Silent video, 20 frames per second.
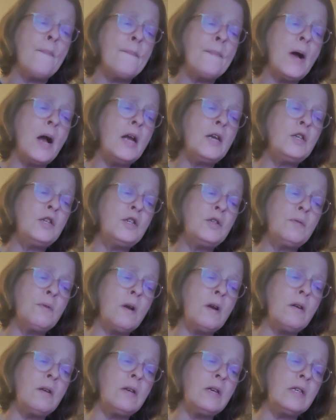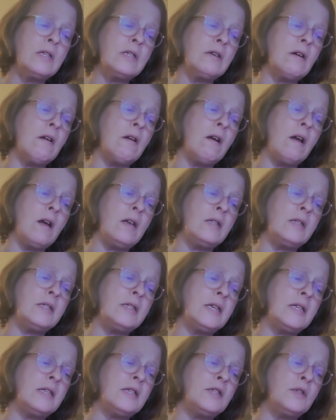"My trunk is gone,"
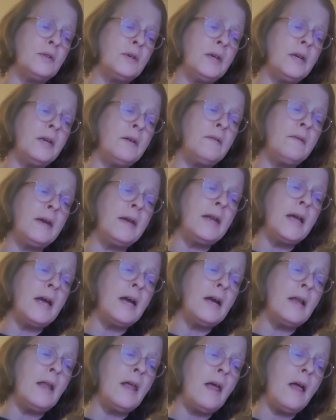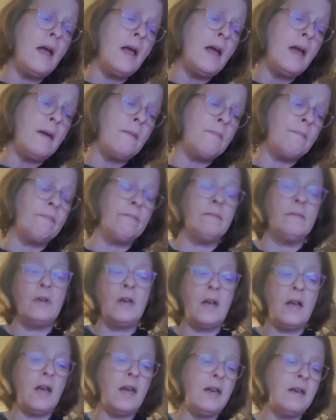said the tree. "You cannot climb."
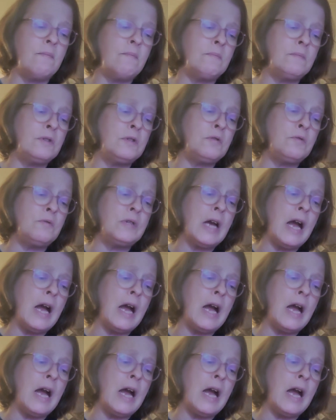"I am too